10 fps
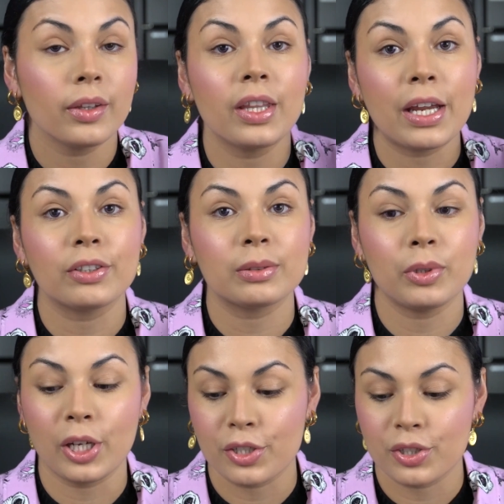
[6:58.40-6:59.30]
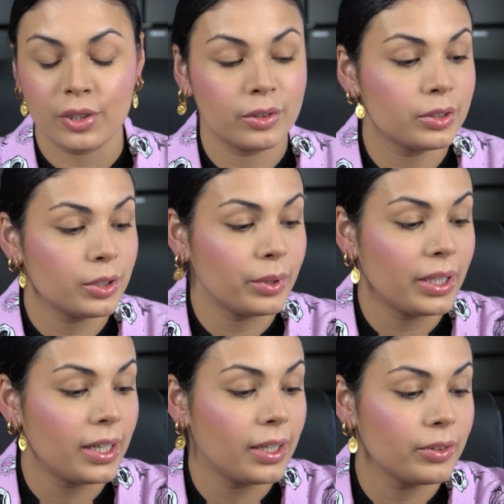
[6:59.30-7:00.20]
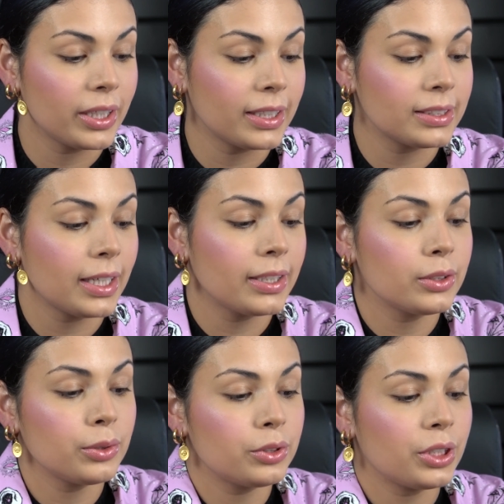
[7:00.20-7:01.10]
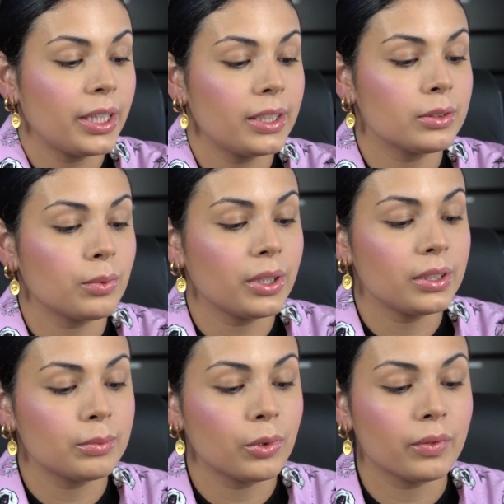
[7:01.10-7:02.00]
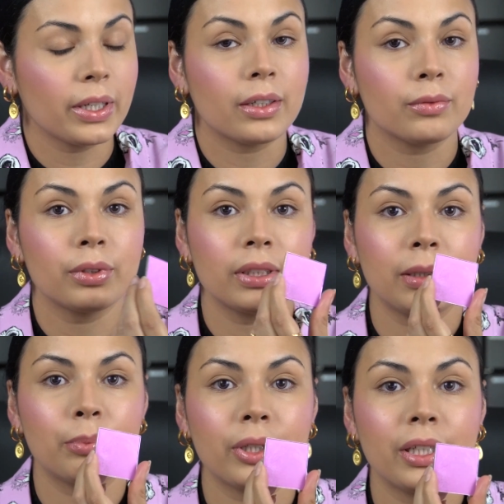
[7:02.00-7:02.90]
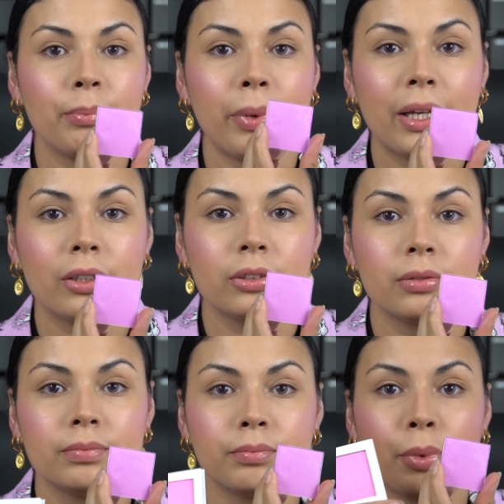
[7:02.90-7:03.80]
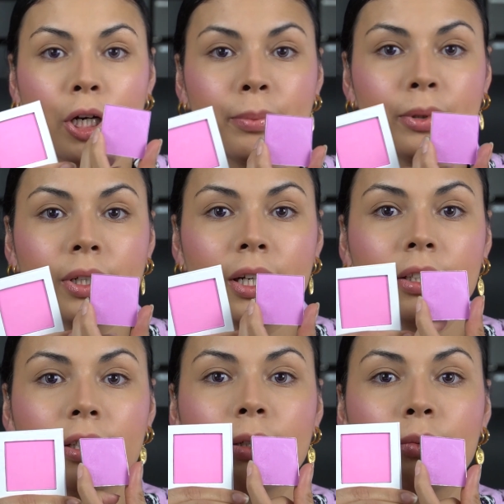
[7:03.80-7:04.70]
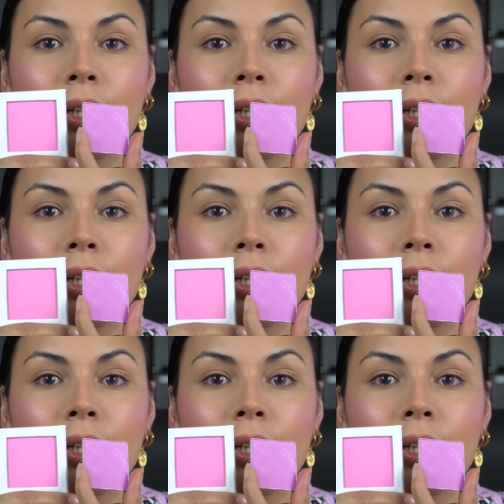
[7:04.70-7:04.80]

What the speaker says: there's blush. So we have, like I said, 2 shades. One is more of like a really pretty petal purple color, and